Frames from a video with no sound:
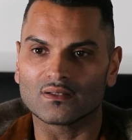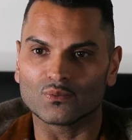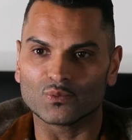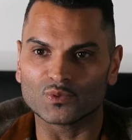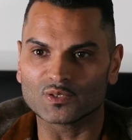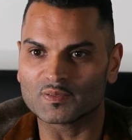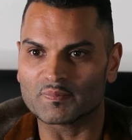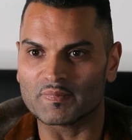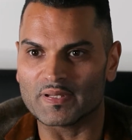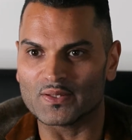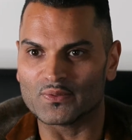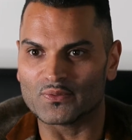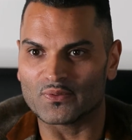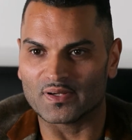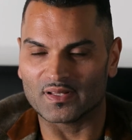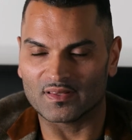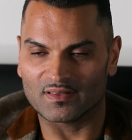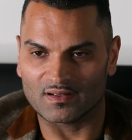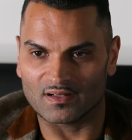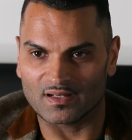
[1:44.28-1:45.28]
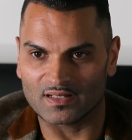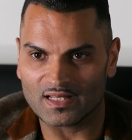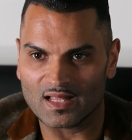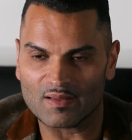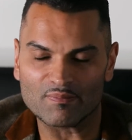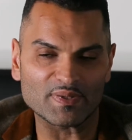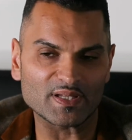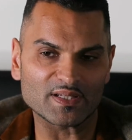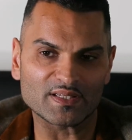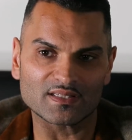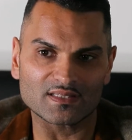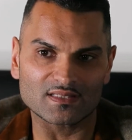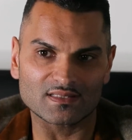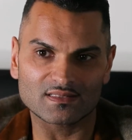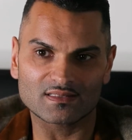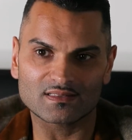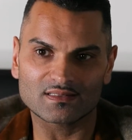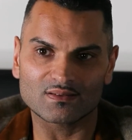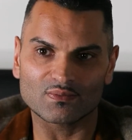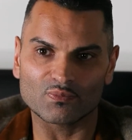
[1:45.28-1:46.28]
speed or anything like that,
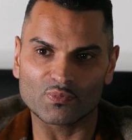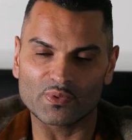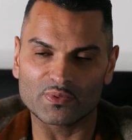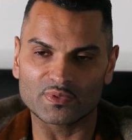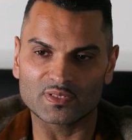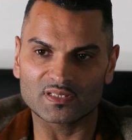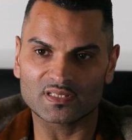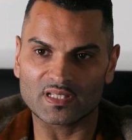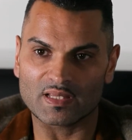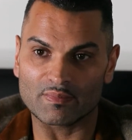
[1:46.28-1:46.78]
because we were just